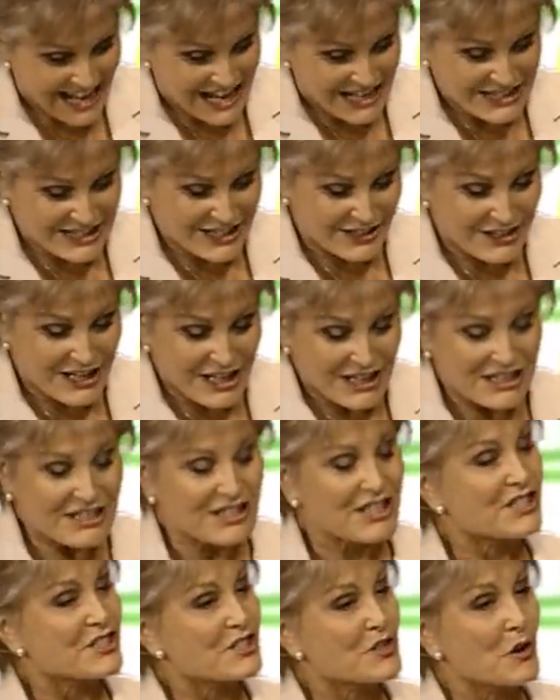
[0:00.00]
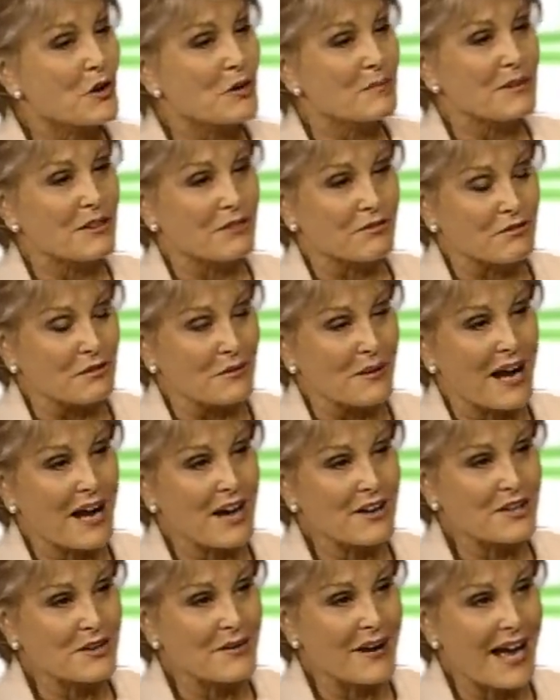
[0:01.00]
So just talk me through how
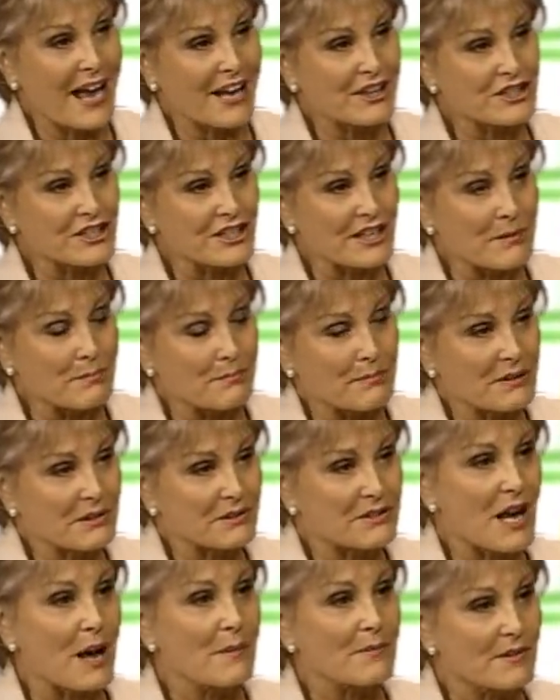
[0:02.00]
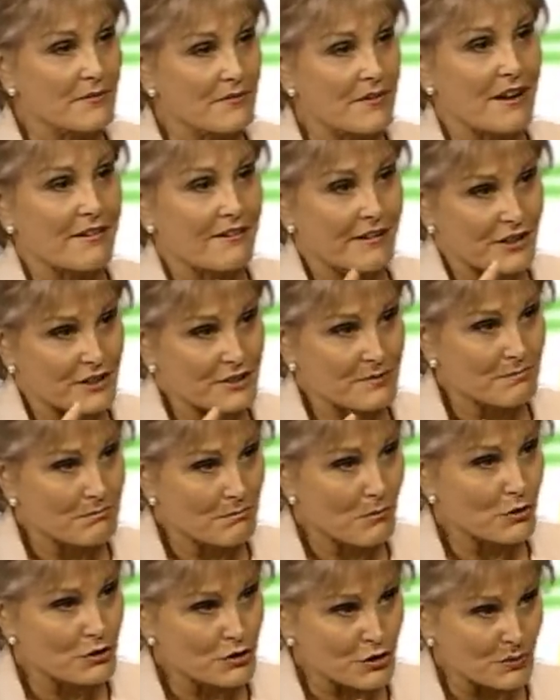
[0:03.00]
you actually built up the various
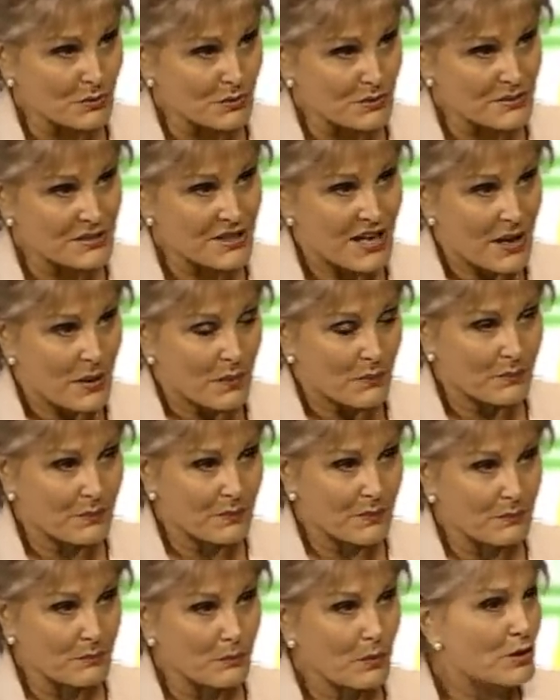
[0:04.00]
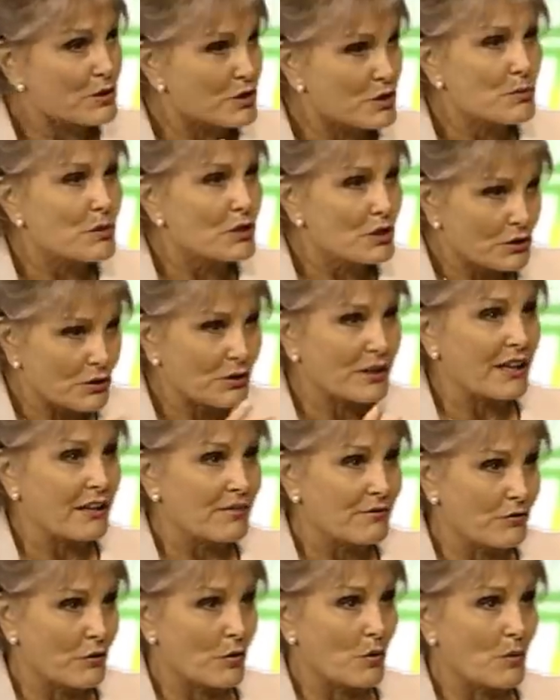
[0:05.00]
modules, what you were looking
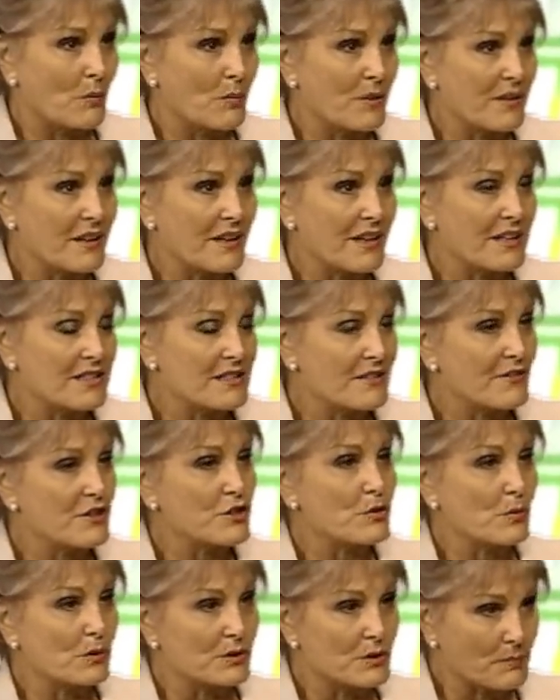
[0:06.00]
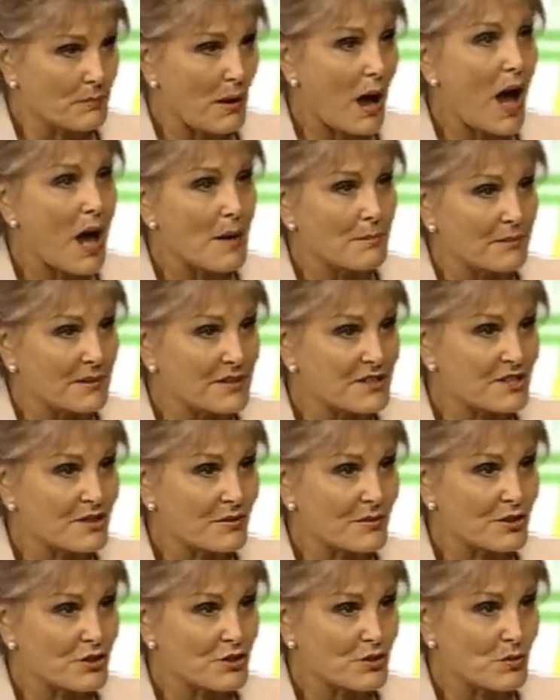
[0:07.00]
for within individual departments
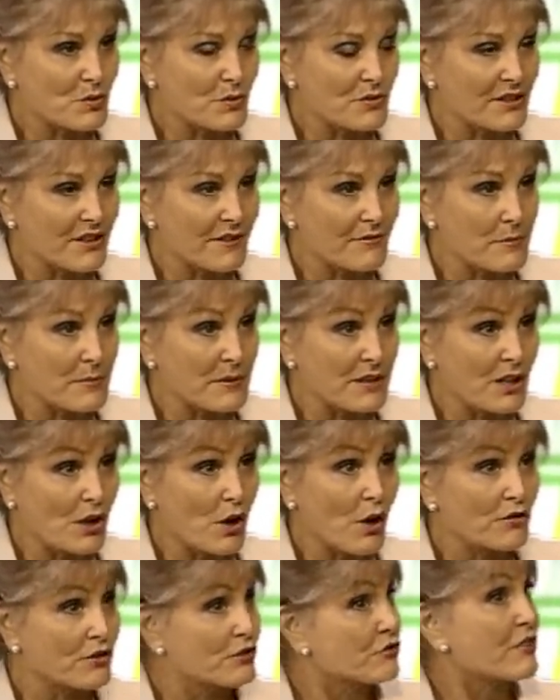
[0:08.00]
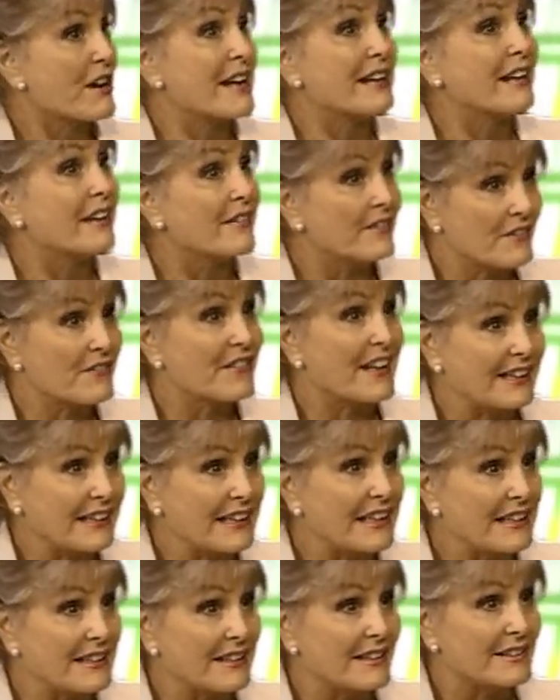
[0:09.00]
to ensure that everybody got the training that they
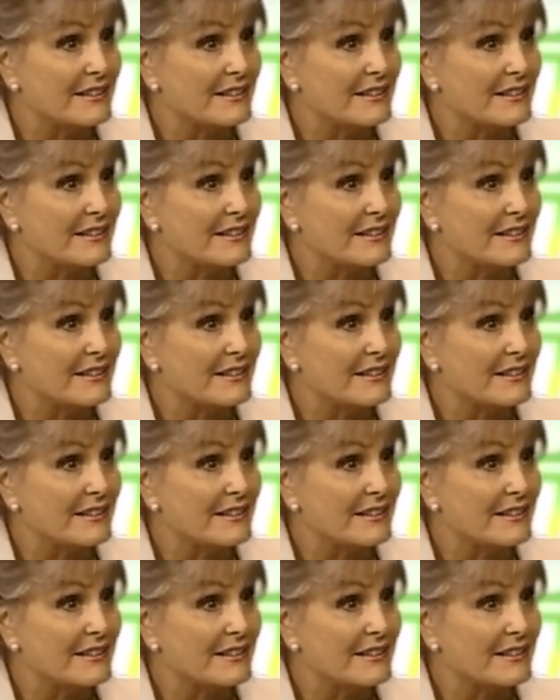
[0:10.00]
needed.